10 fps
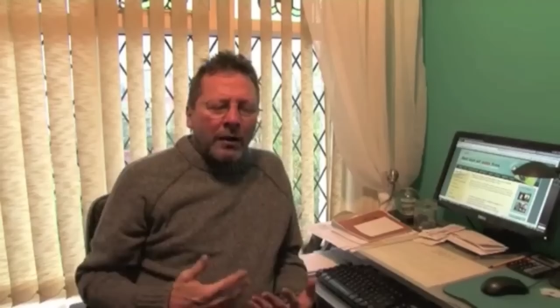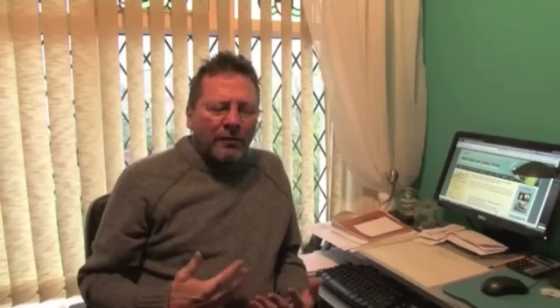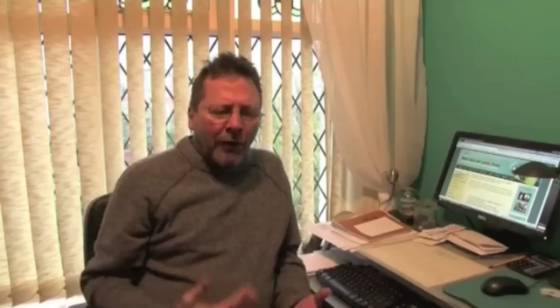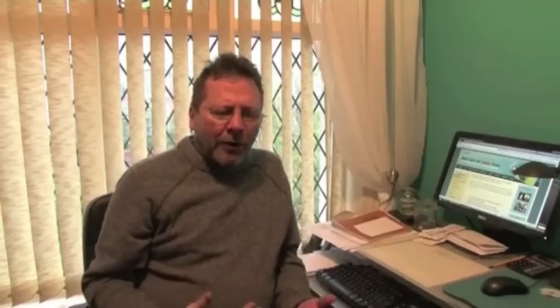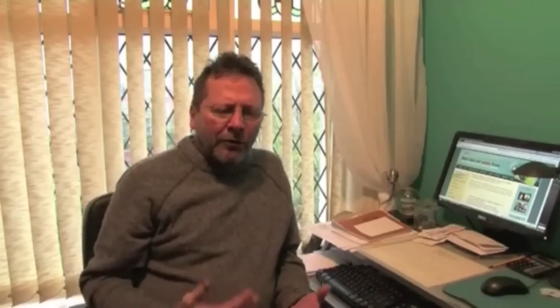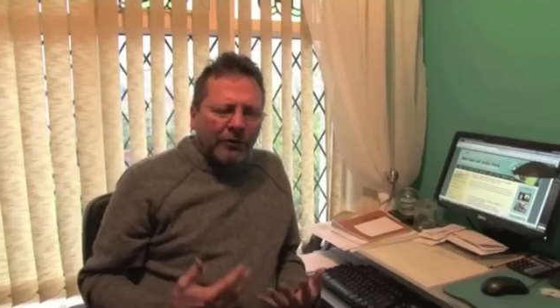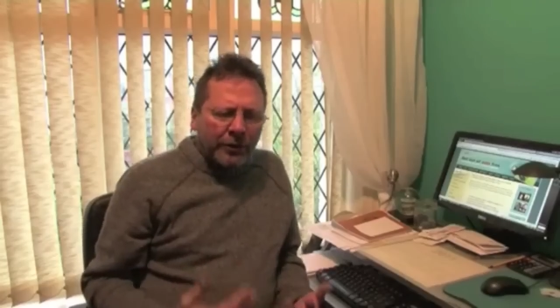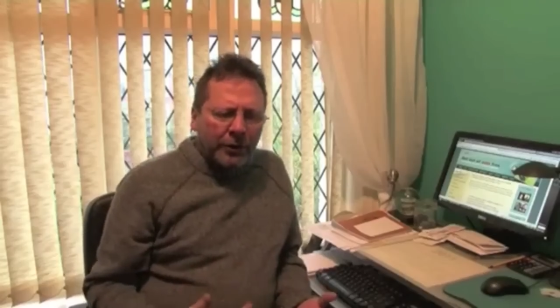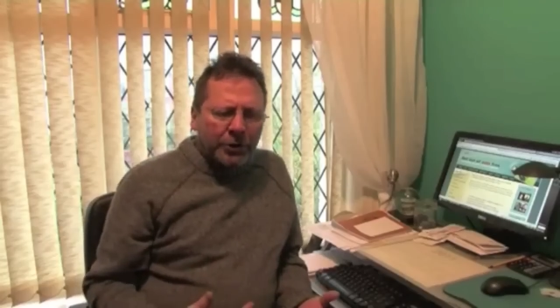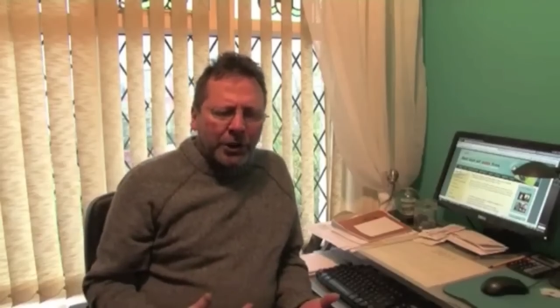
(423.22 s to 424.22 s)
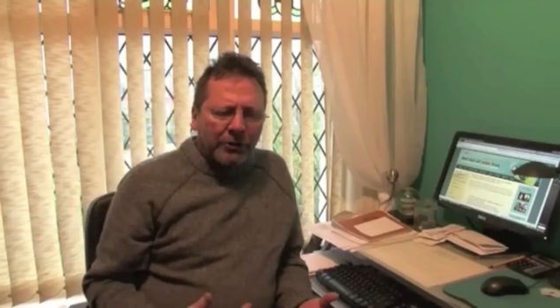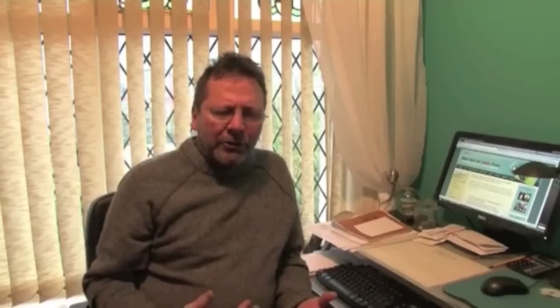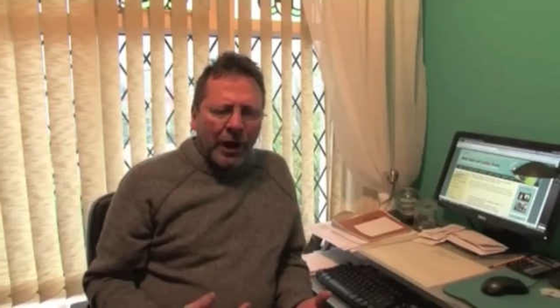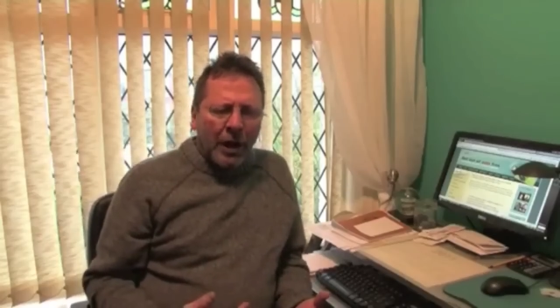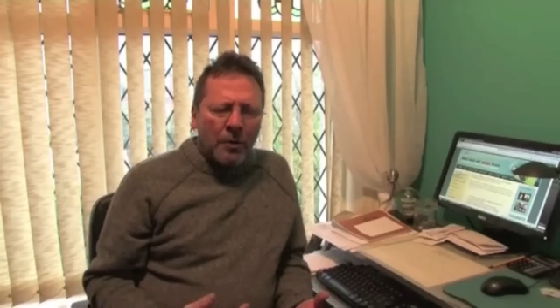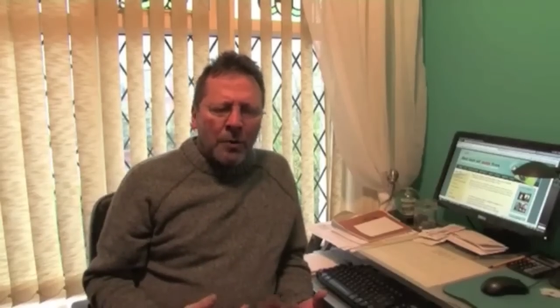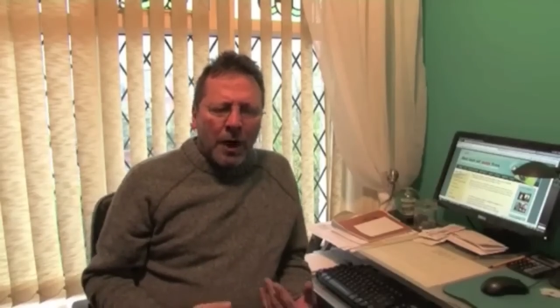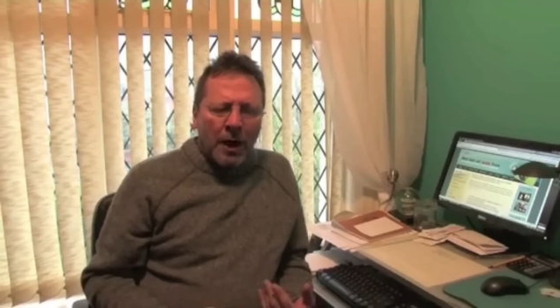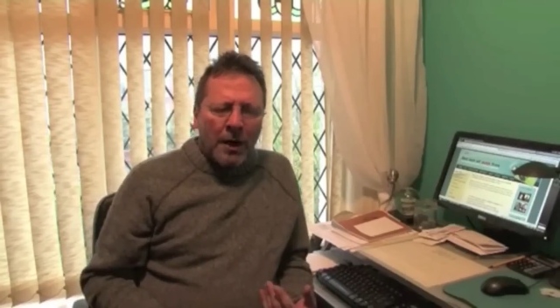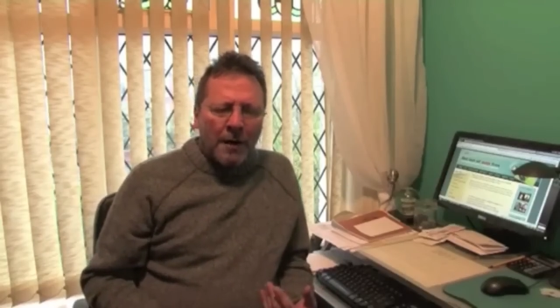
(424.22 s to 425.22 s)
as far as solutions go,
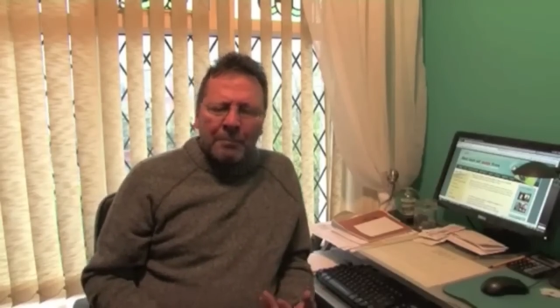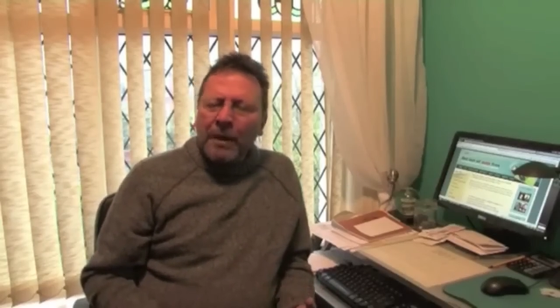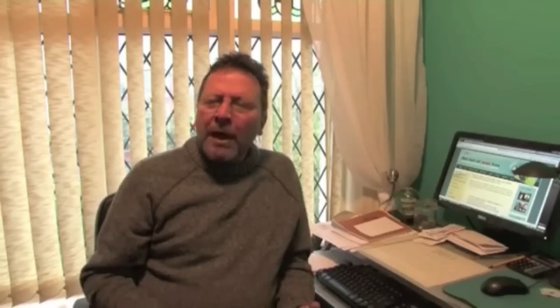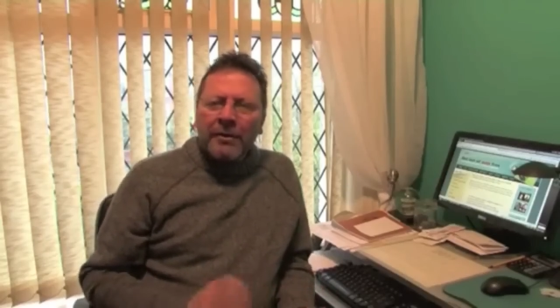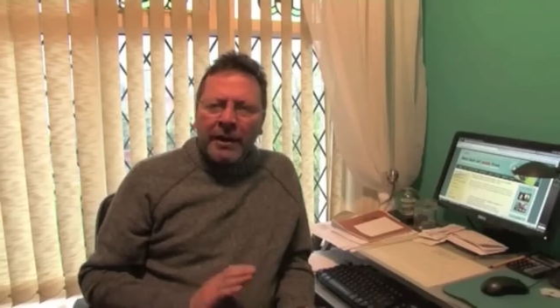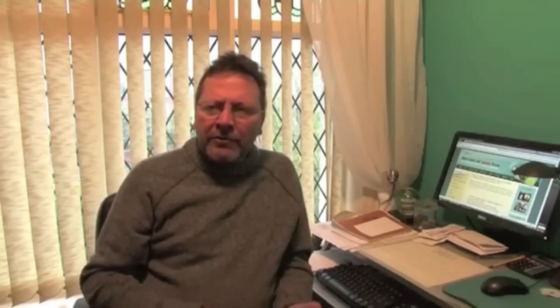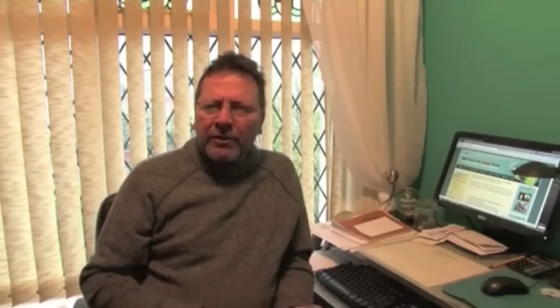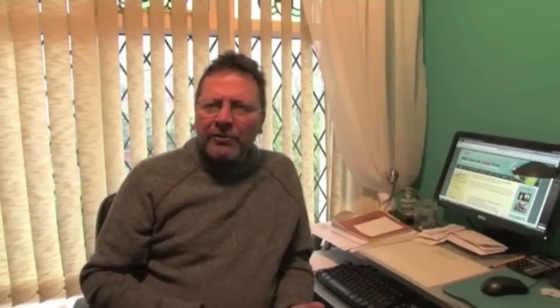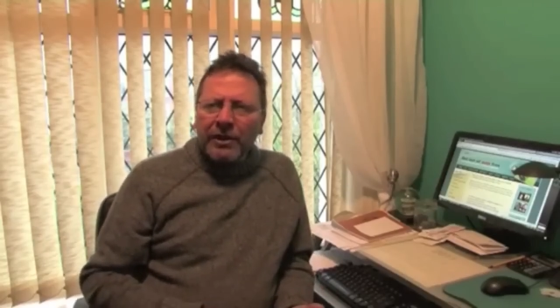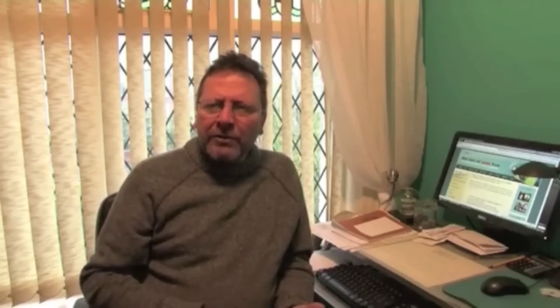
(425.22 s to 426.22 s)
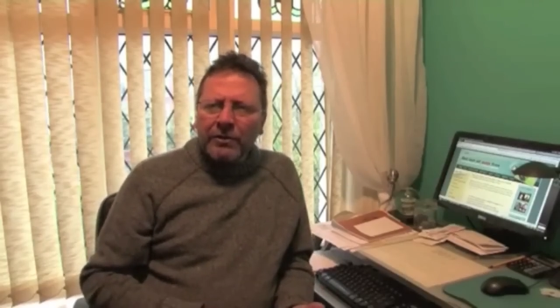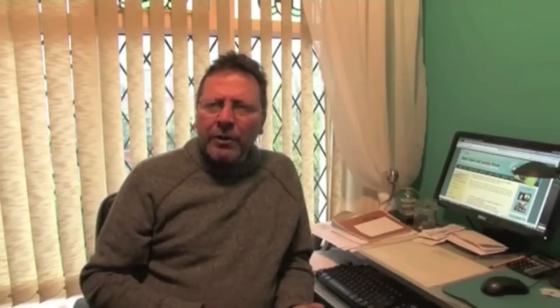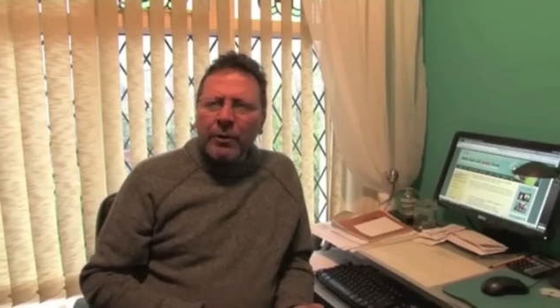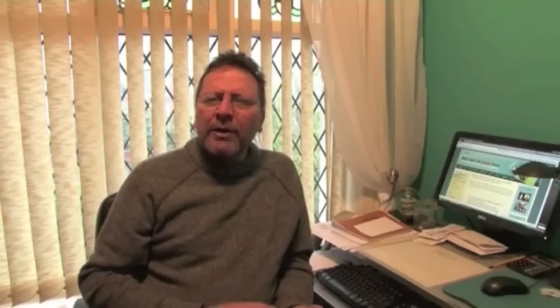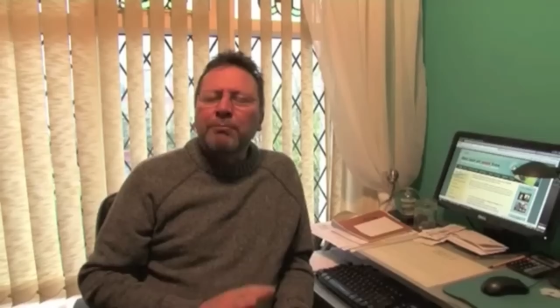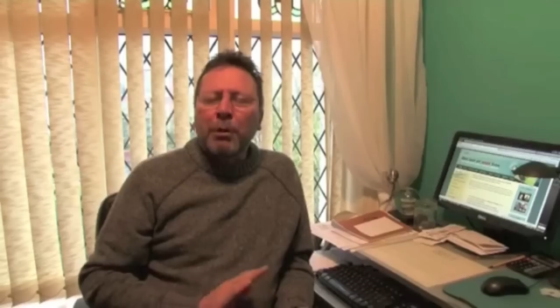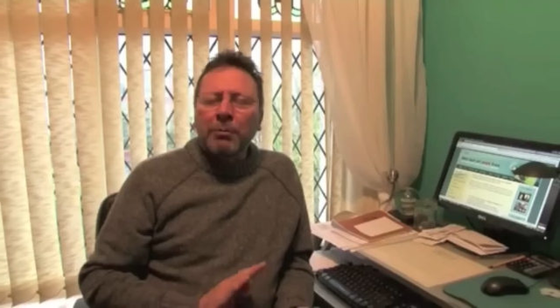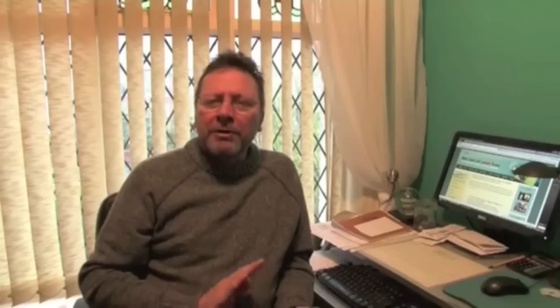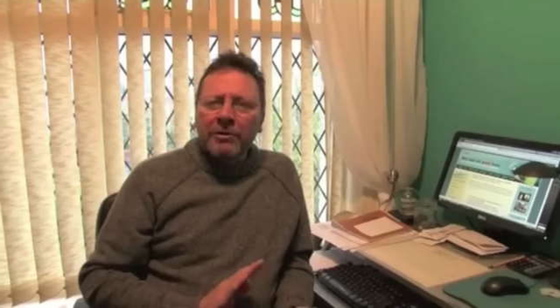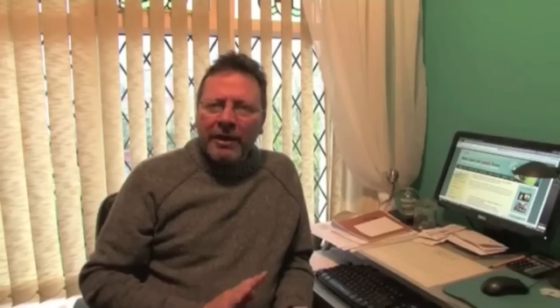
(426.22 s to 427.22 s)
the easiest thing to do is
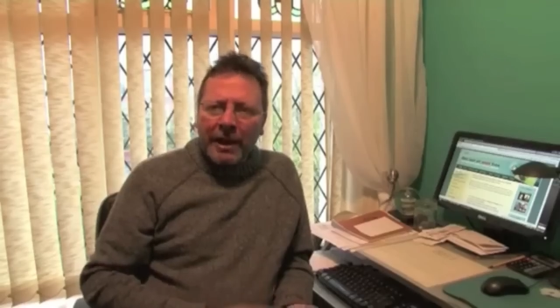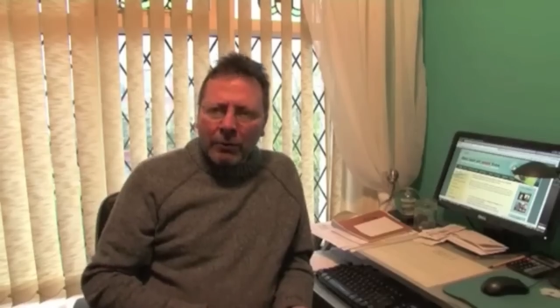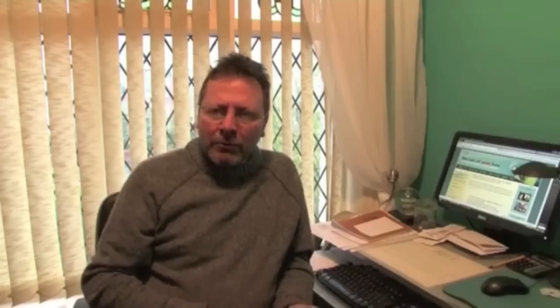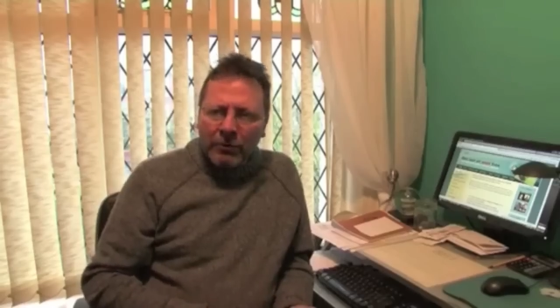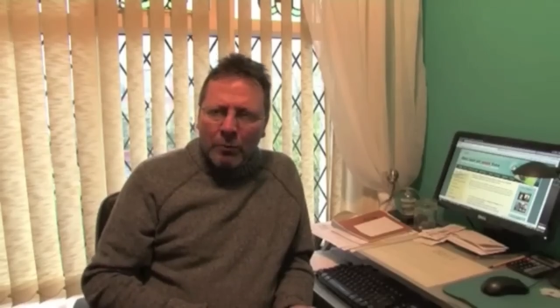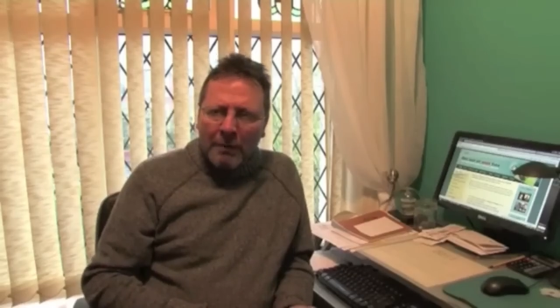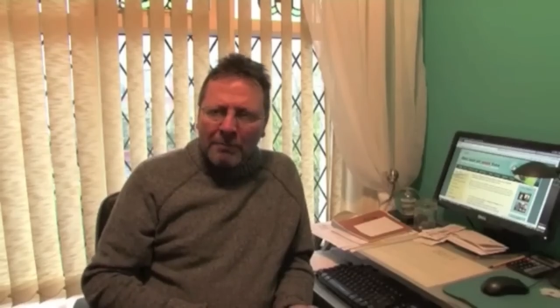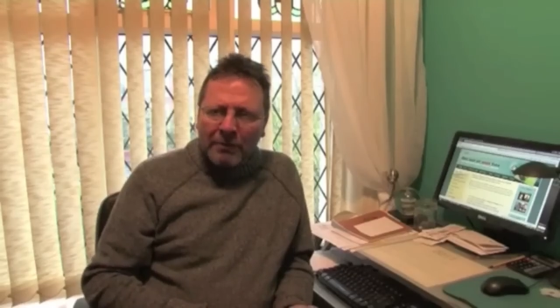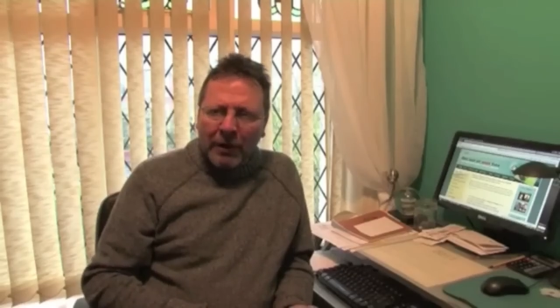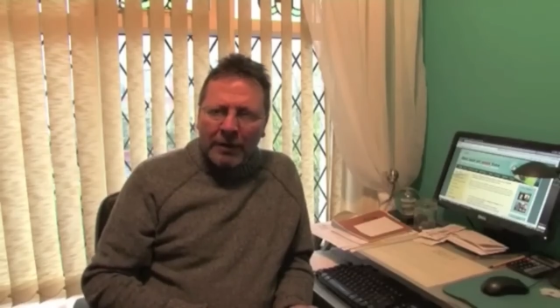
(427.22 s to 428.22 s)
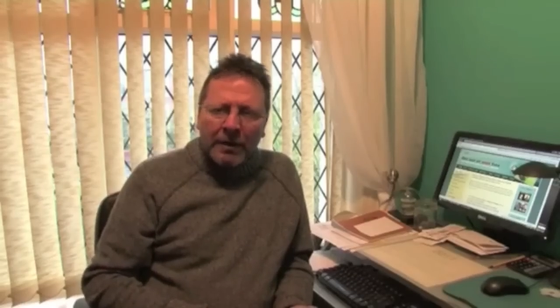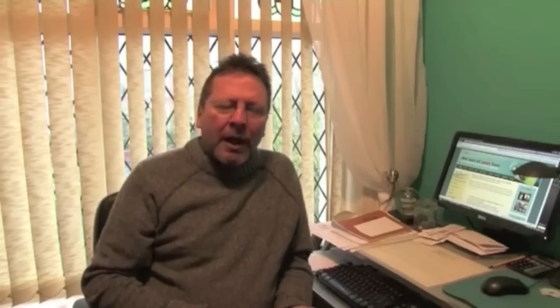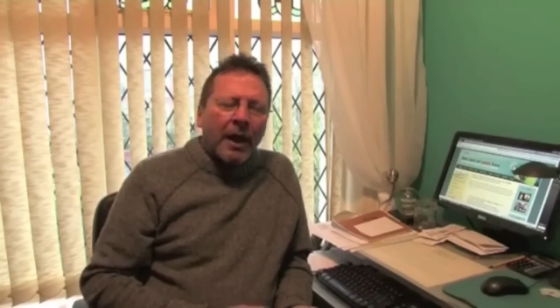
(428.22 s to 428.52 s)
probably just get onto the website.